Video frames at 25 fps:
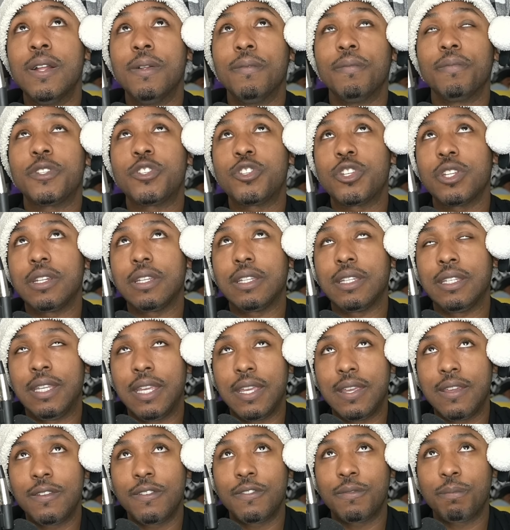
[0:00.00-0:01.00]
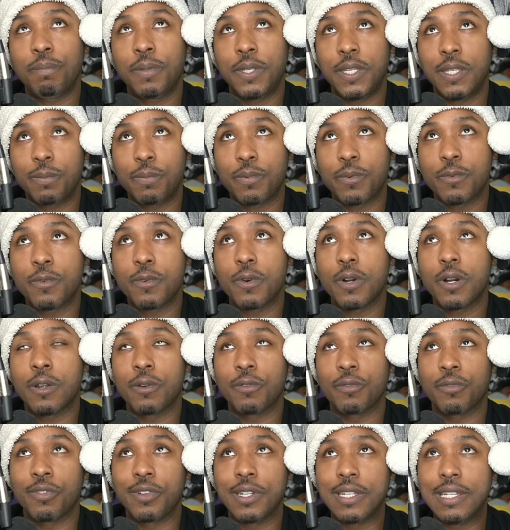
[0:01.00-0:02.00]
should give people a
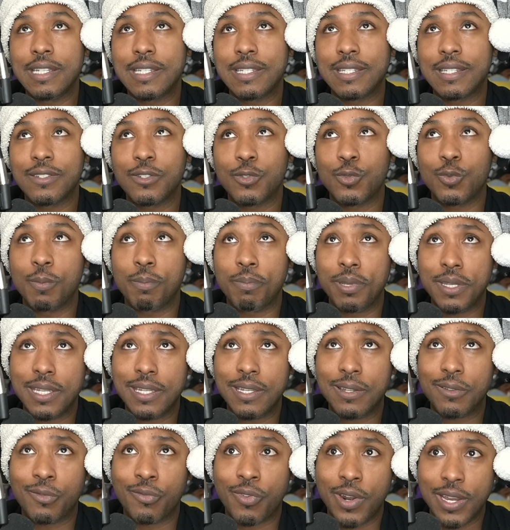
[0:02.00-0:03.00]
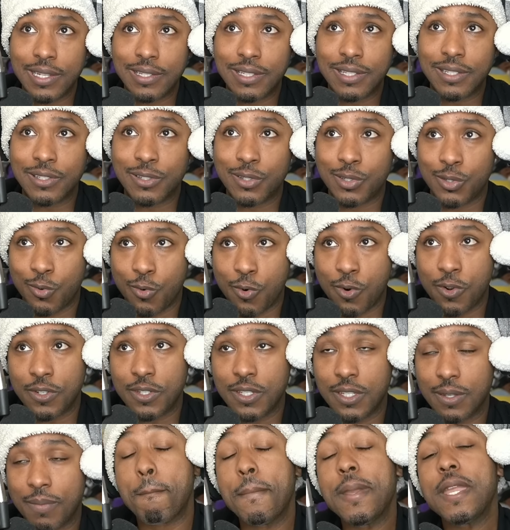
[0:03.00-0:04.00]
reason to be racist
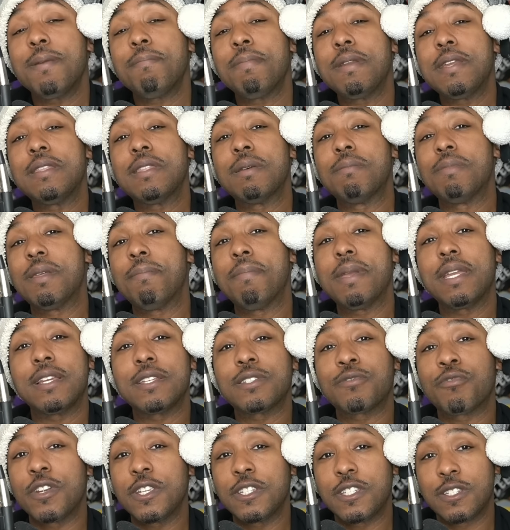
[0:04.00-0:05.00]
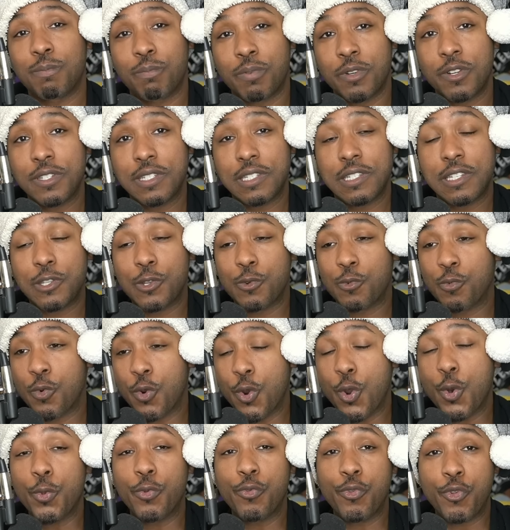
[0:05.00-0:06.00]
towards them. Me being the biggest racist person in the
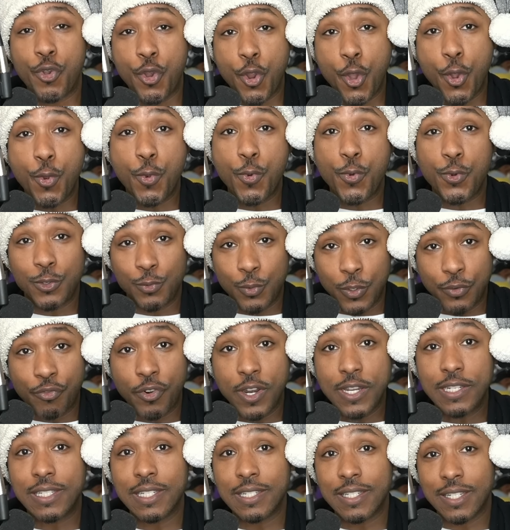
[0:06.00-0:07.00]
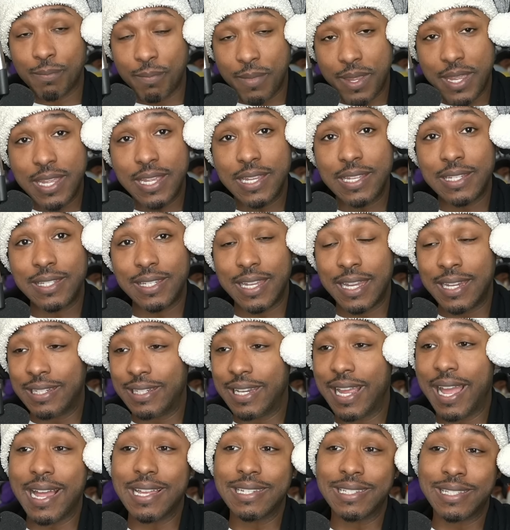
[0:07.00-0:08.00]
world knows what racism is, and
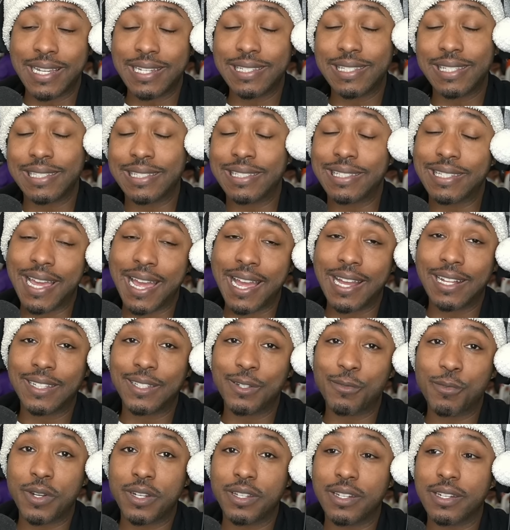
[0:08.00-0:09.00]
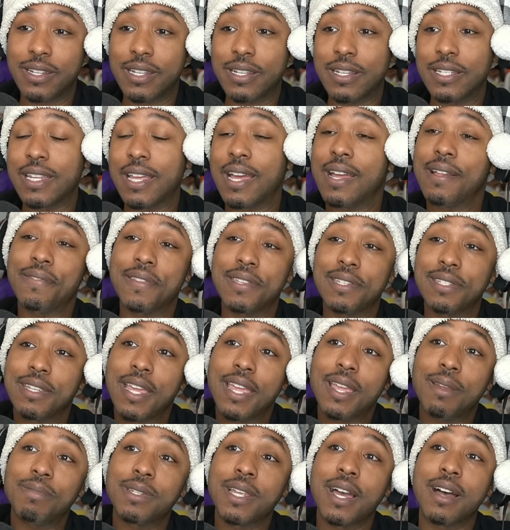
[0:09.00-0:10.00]
yes, that's exactly what it is. At the
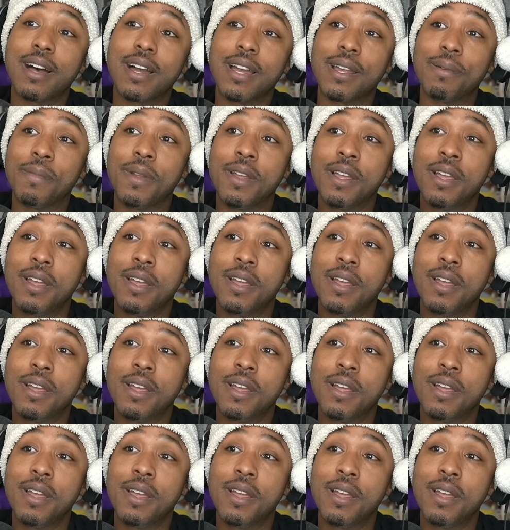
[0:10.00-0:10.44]
same time,